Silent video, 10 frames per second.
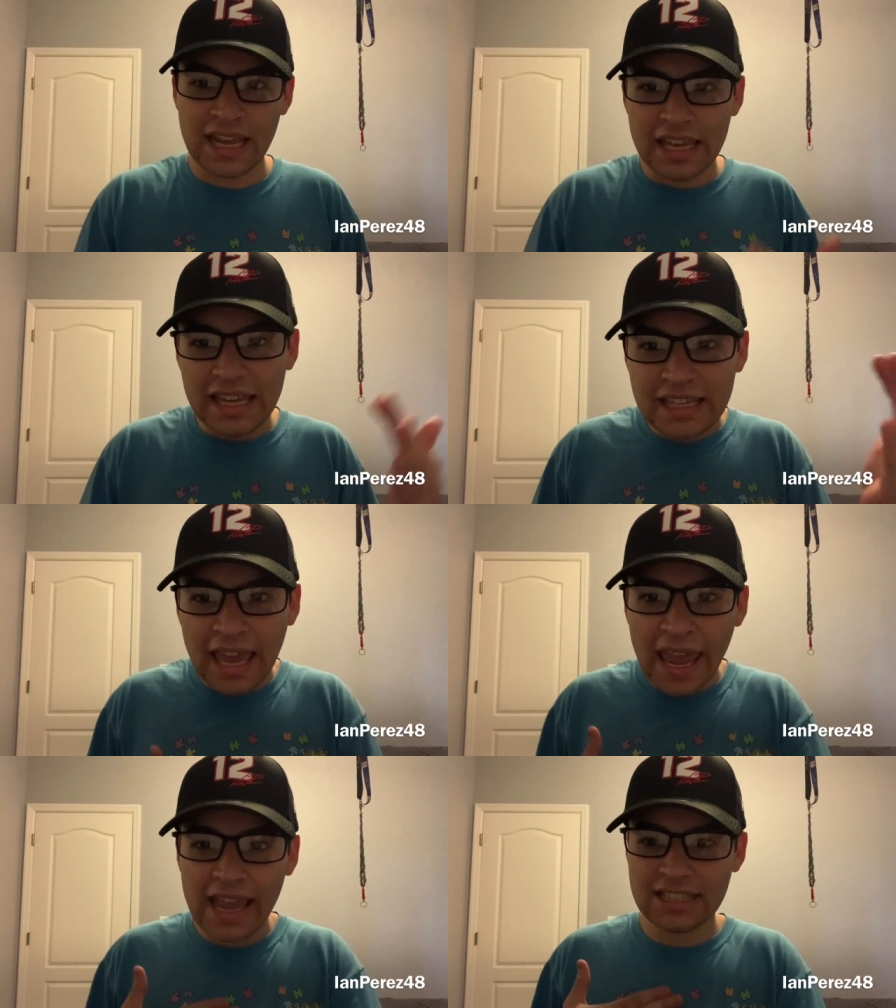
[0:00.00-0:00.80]
He
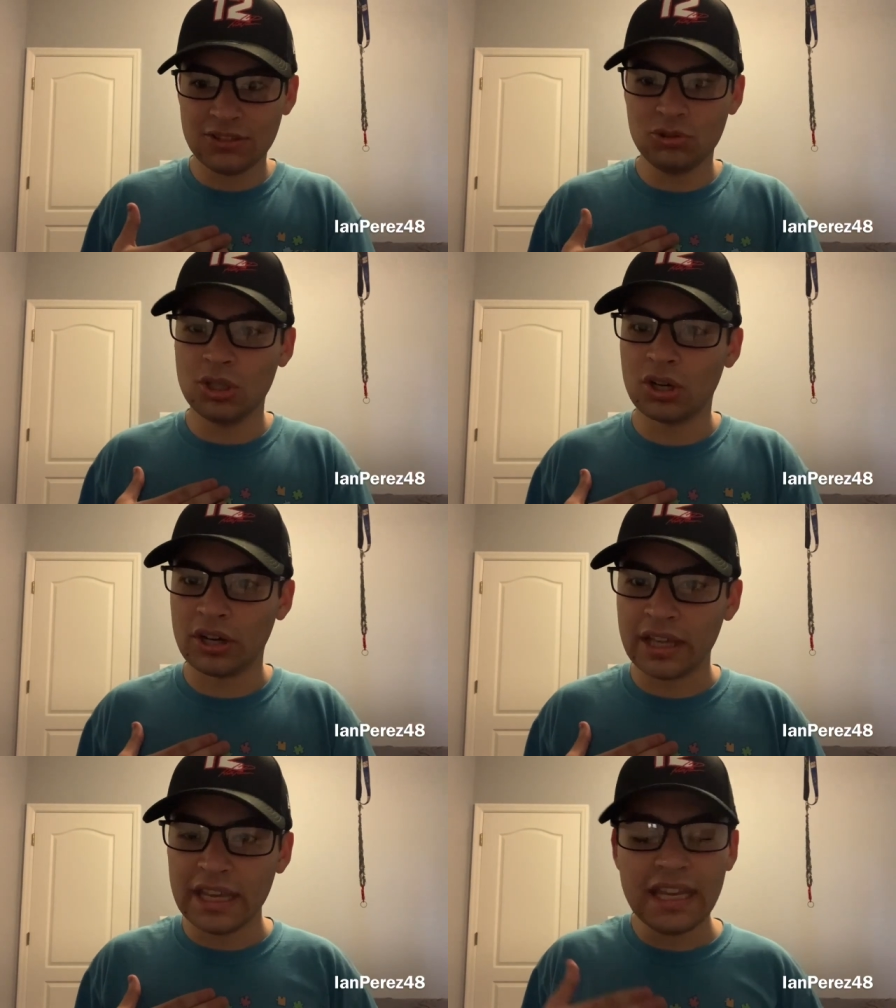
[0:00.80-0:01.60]
can do
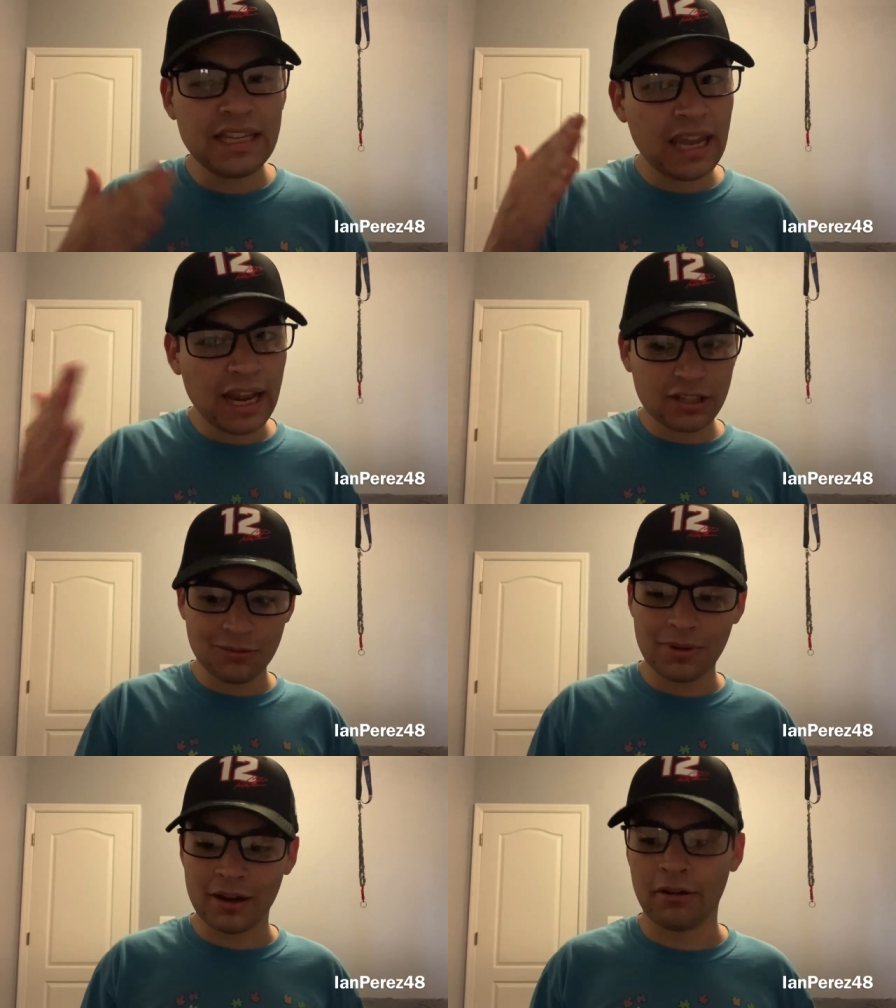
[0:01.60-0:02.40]
good. He can do
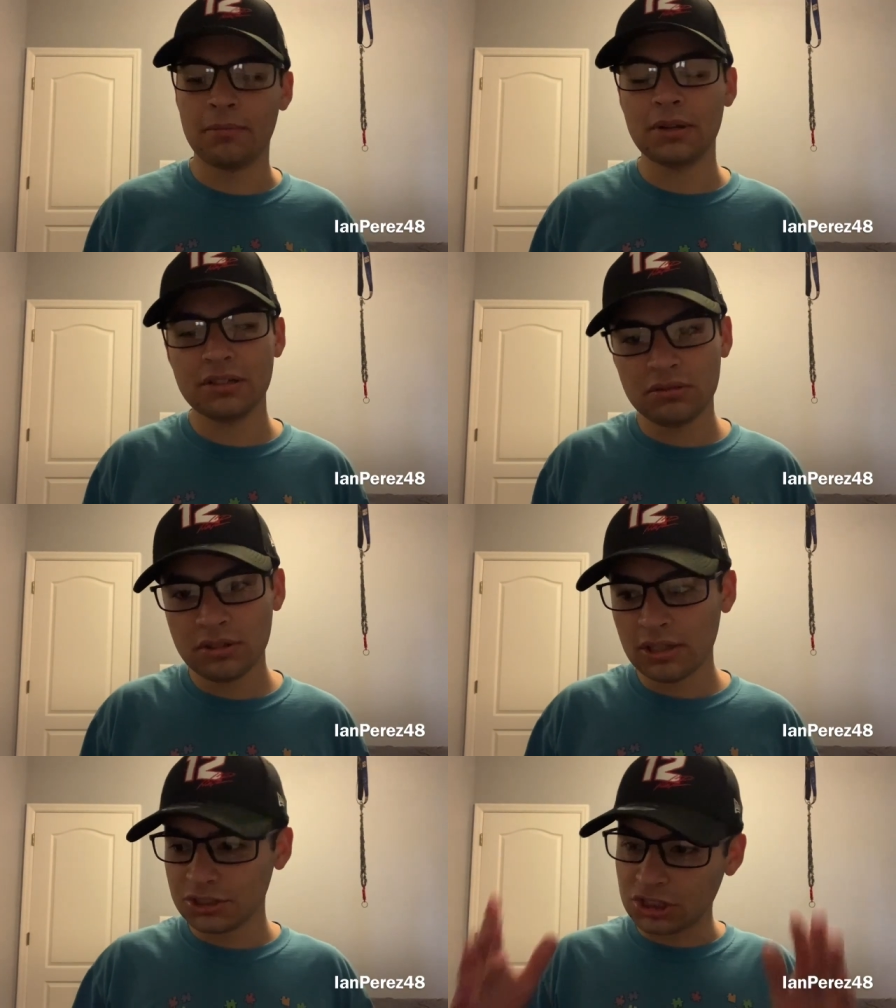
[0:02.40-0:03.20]
better. But
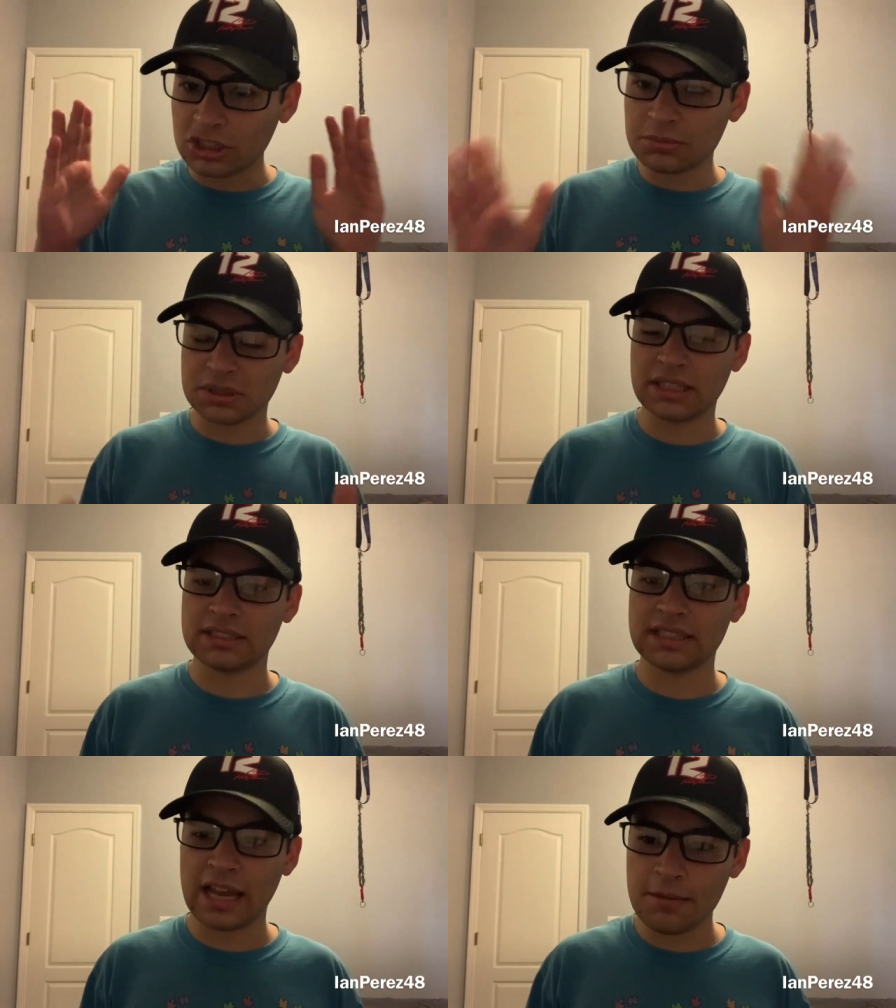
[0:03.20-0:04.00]

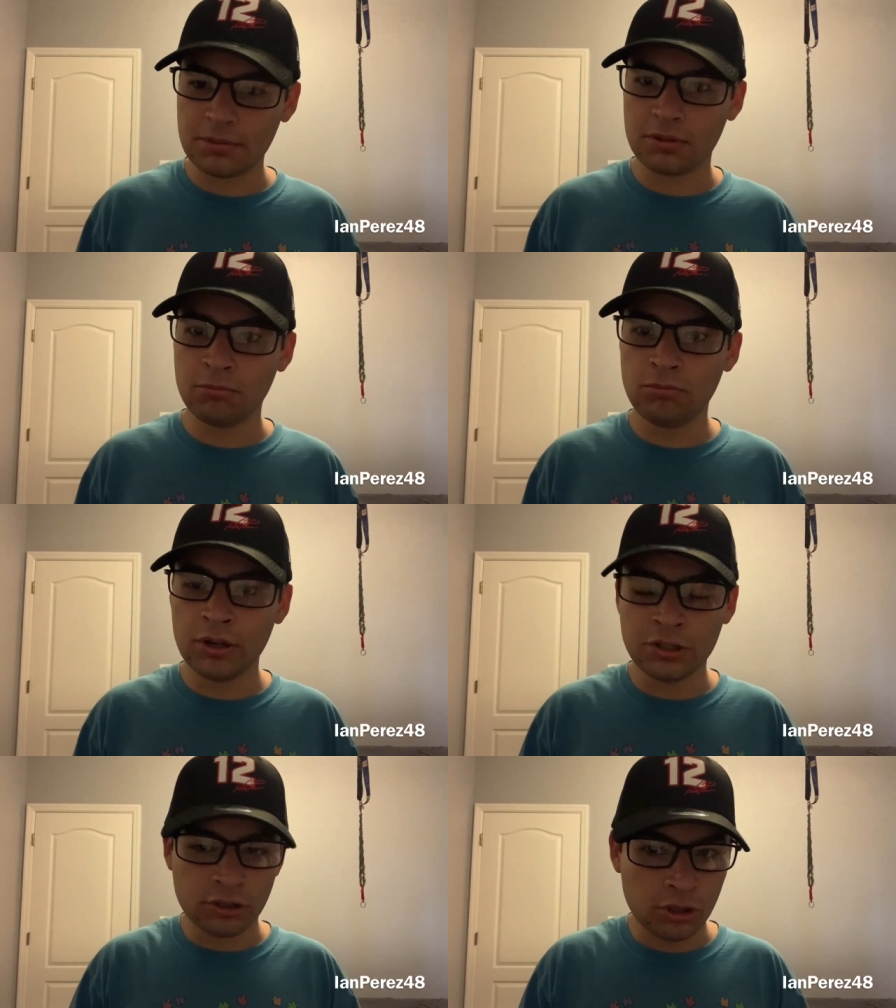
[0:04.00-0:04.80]
circumstances happen
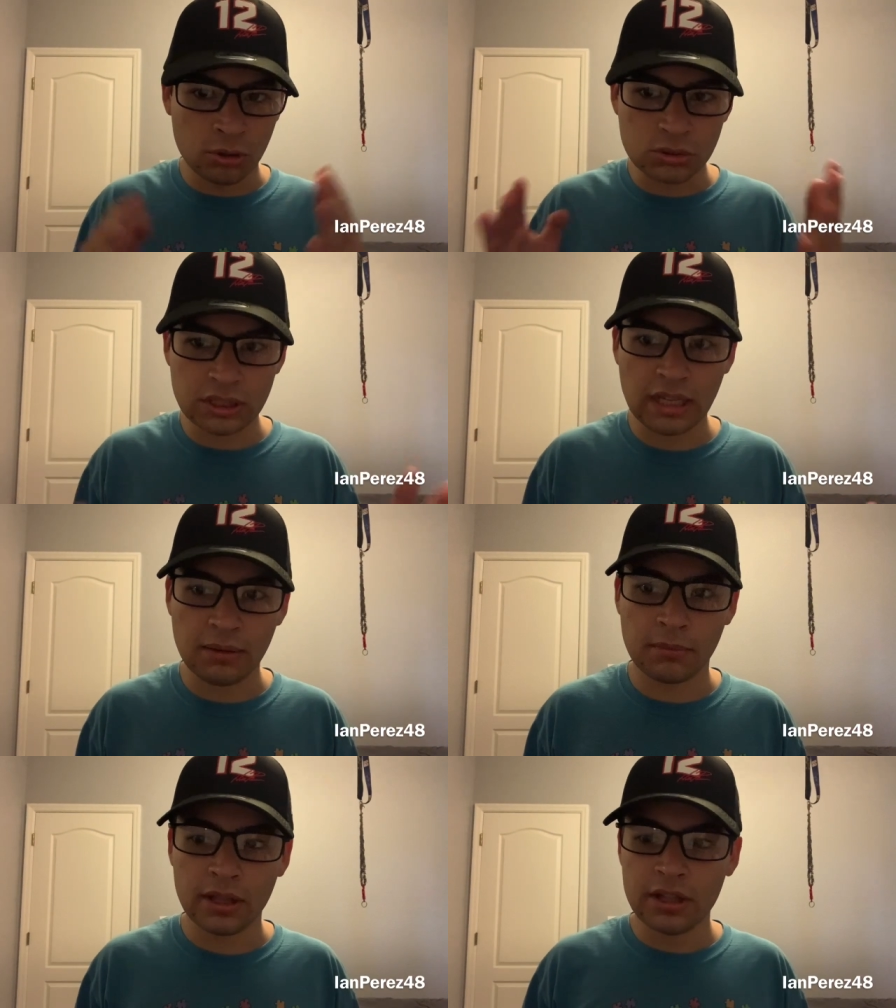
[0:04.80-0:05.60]
when you're in a new
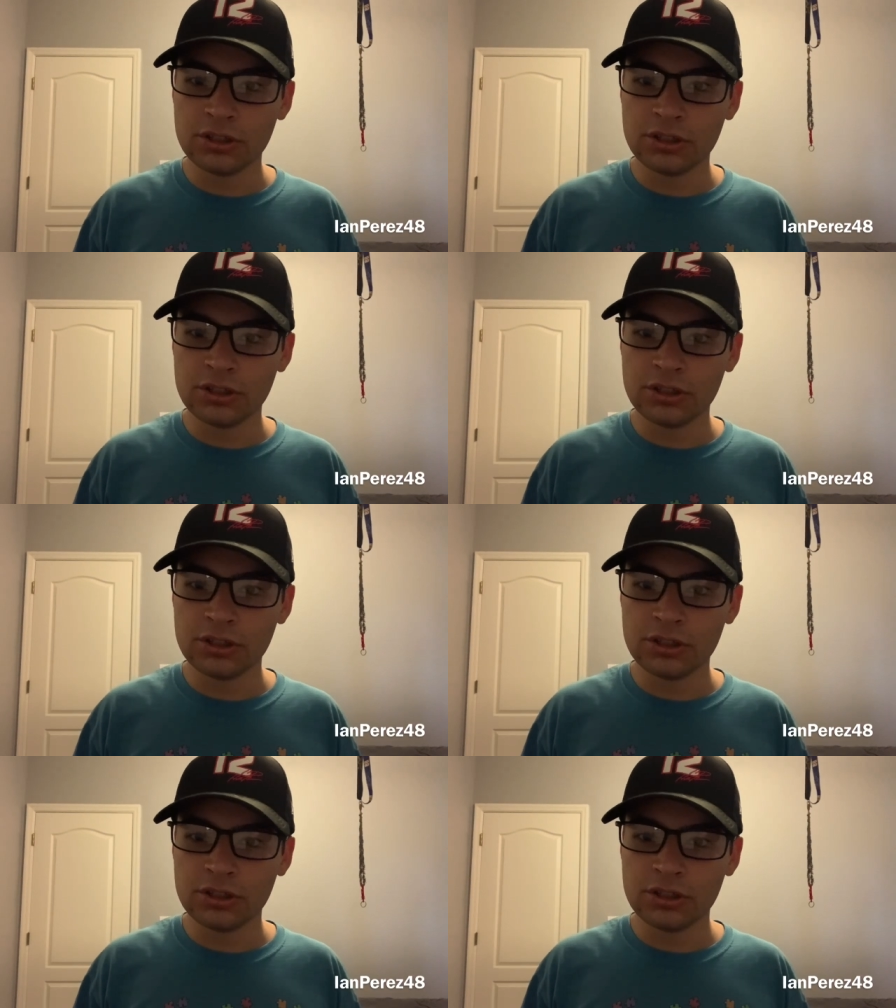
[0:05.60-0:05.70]
team.